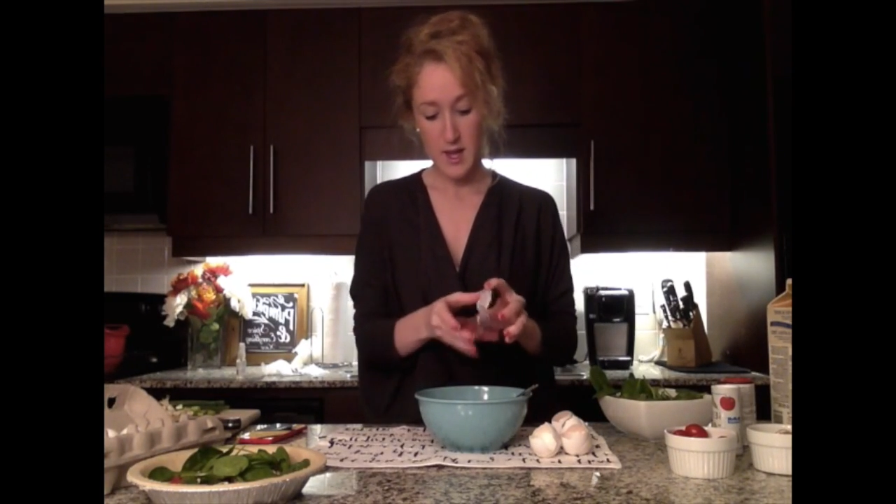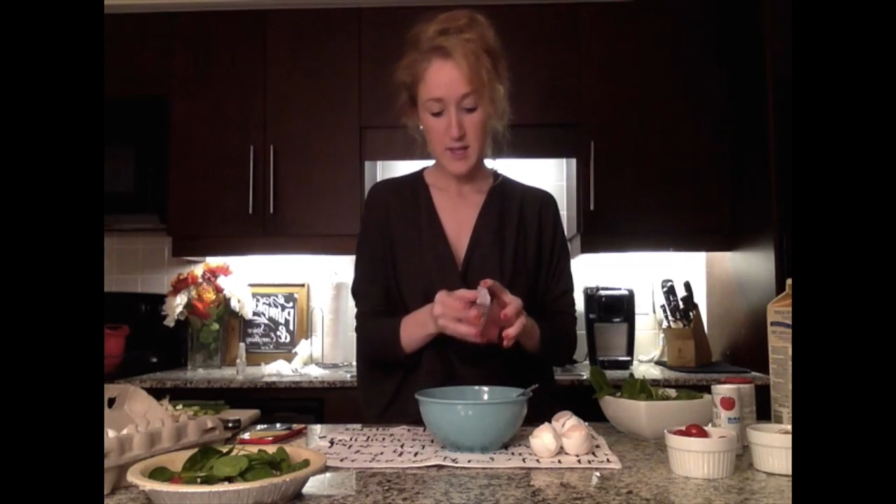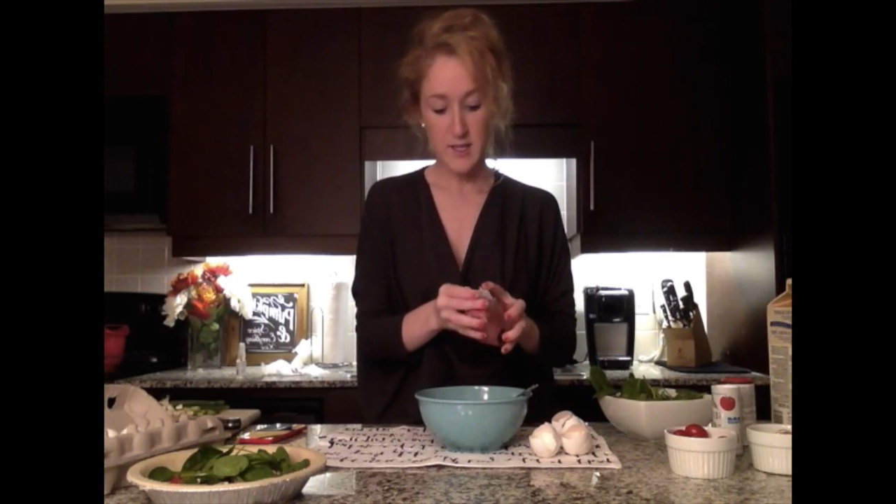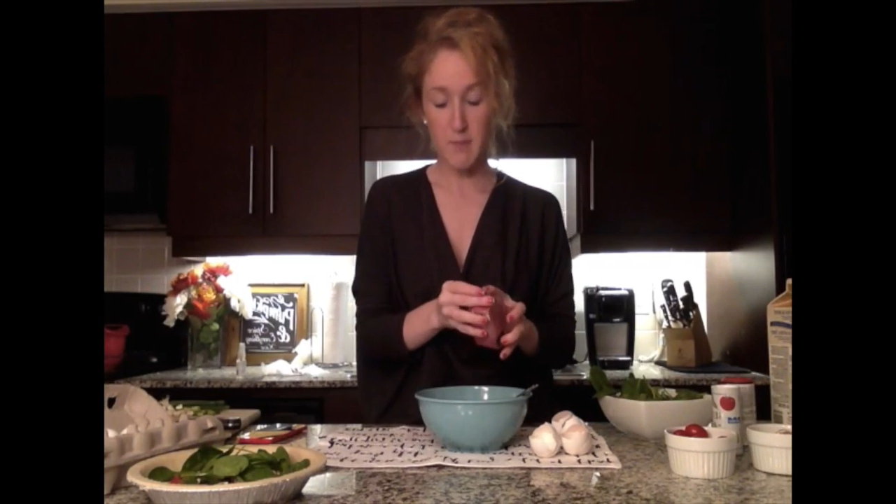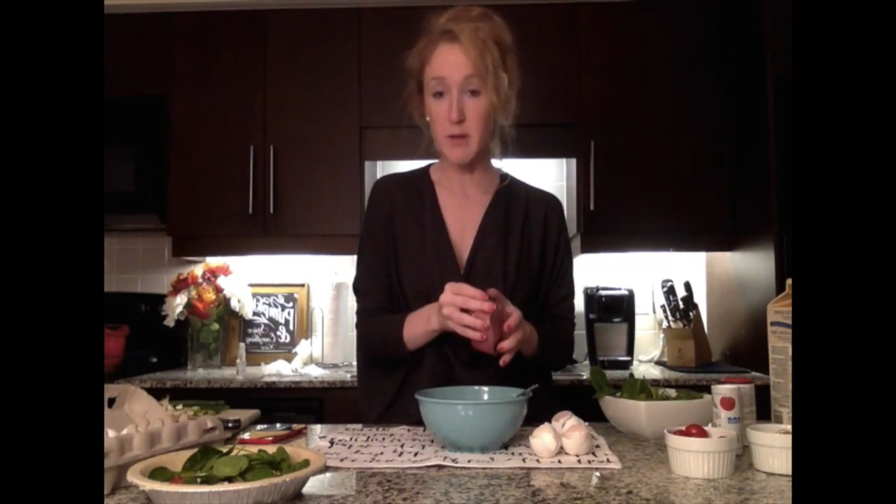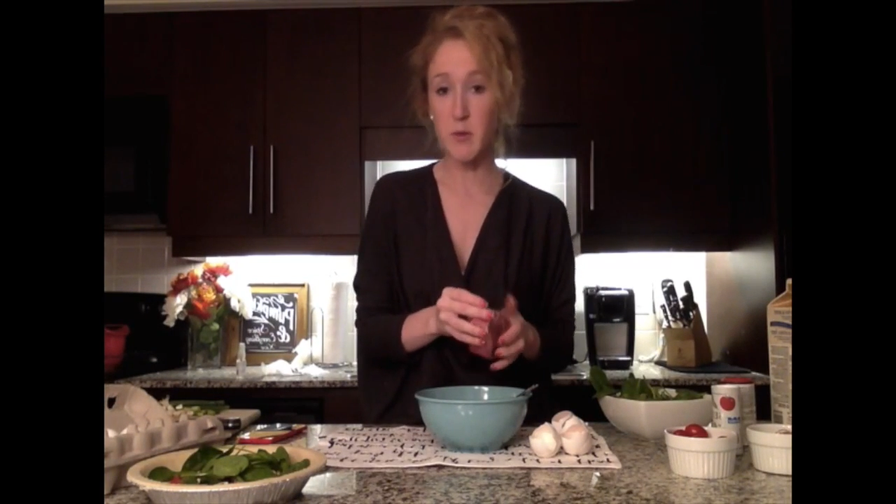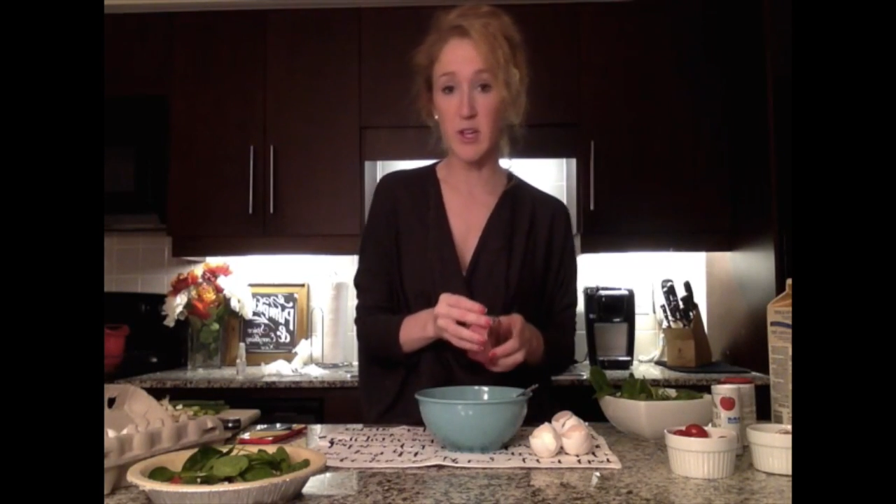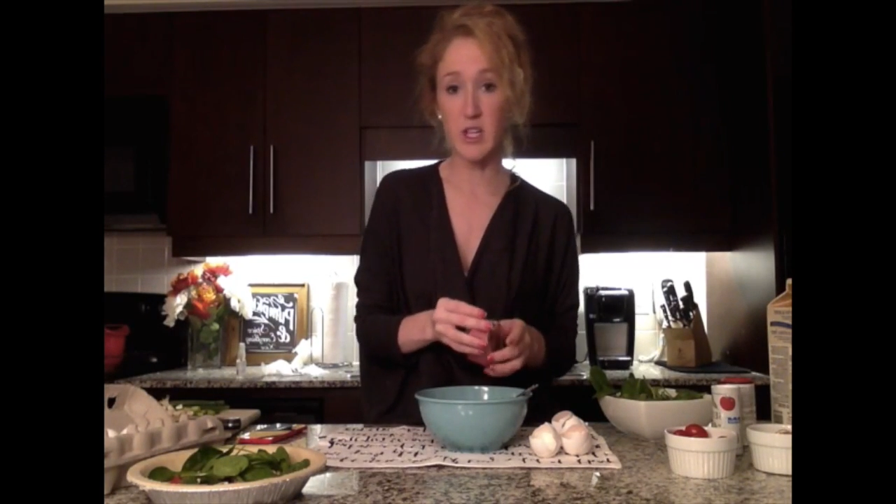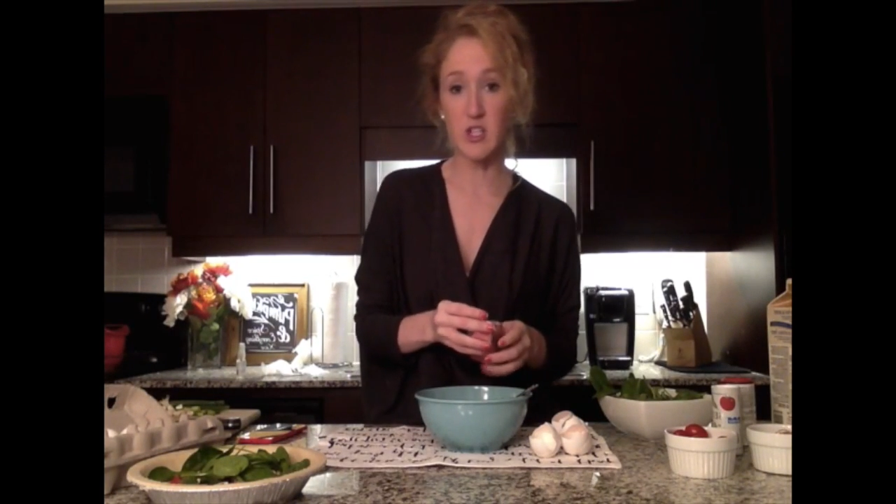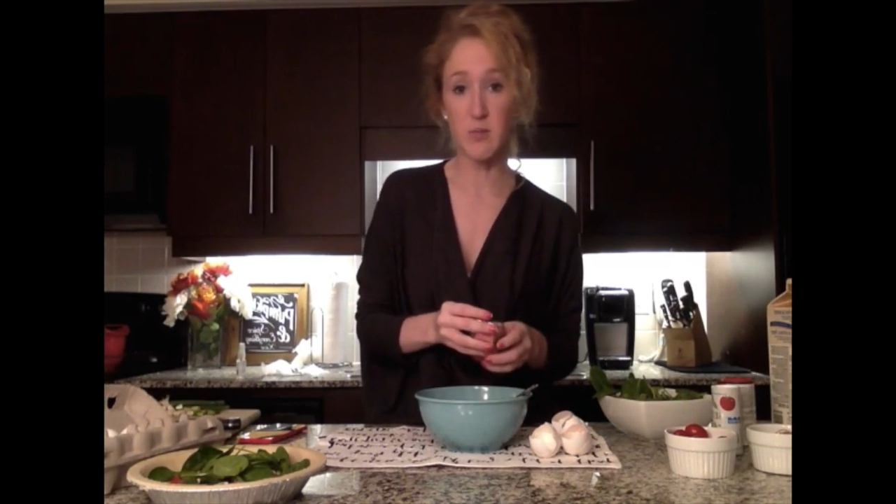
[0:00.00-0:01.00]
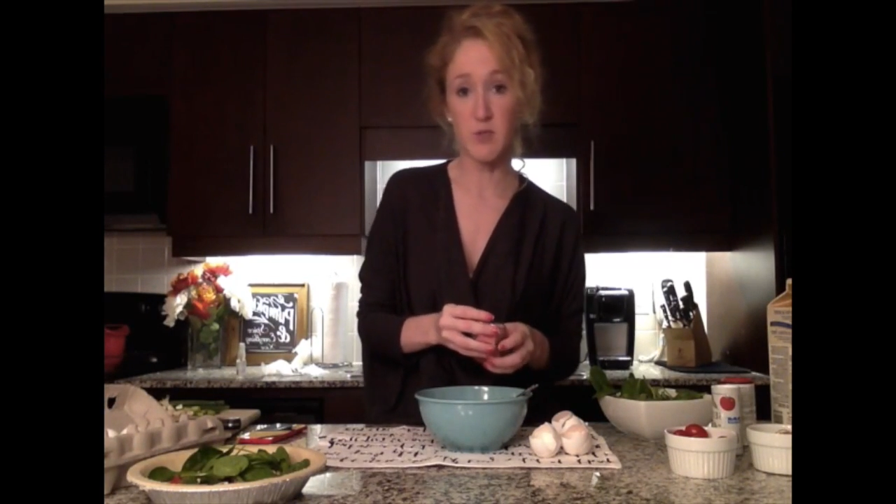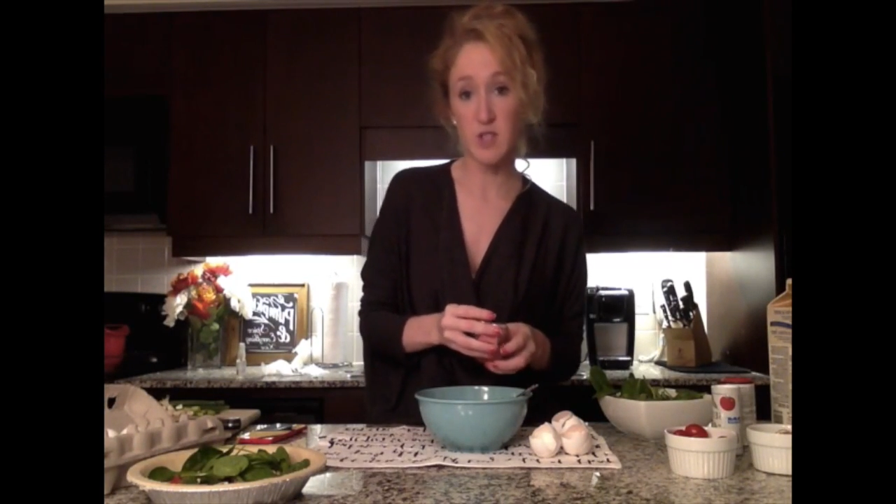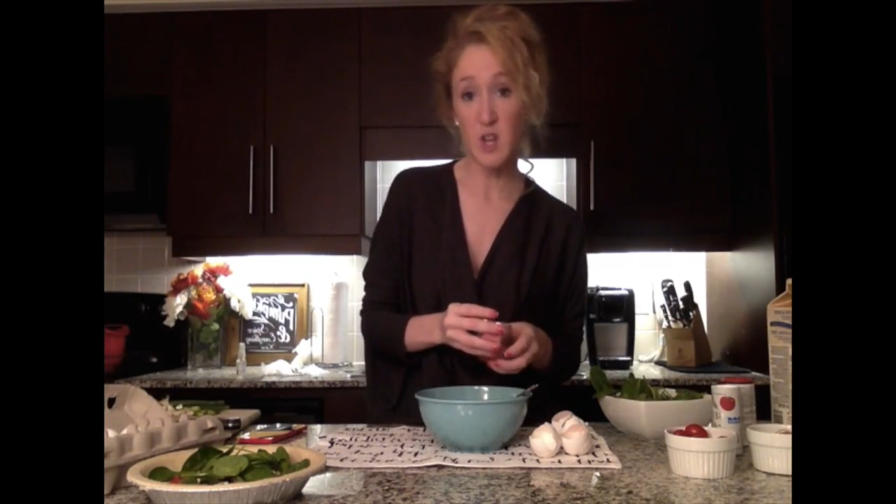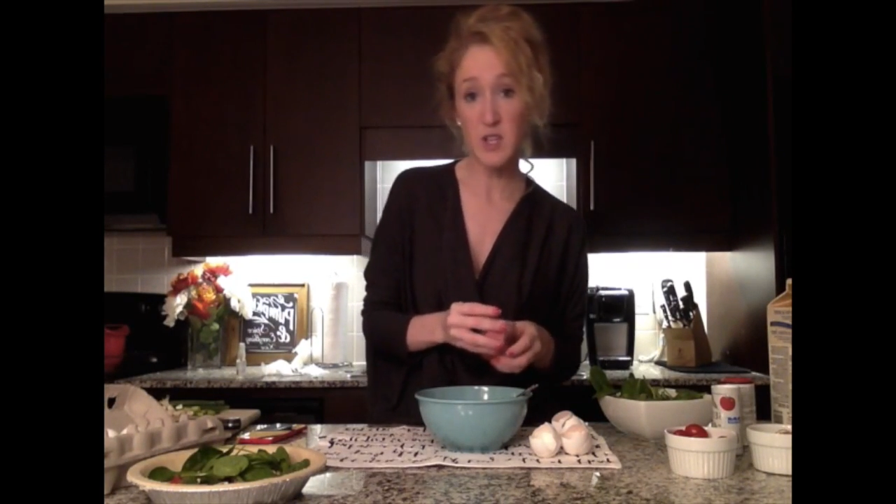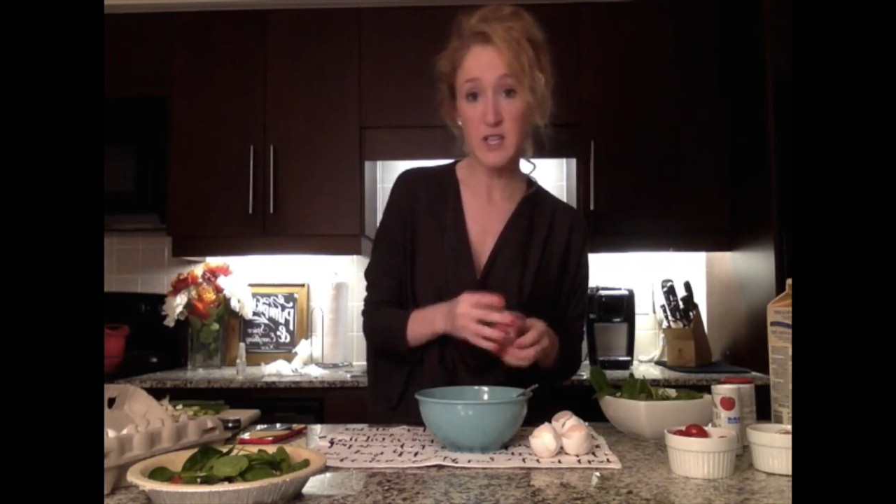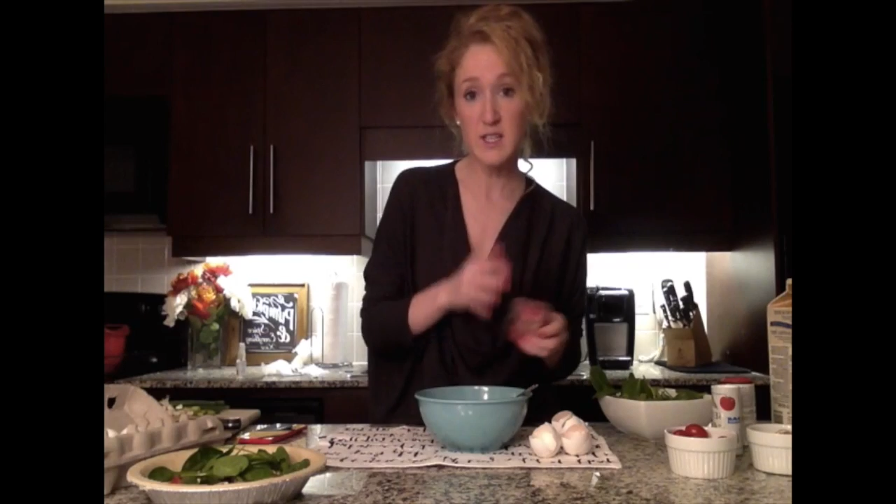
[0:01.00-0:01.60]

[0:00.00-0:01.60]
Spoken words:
Some people like it super salty,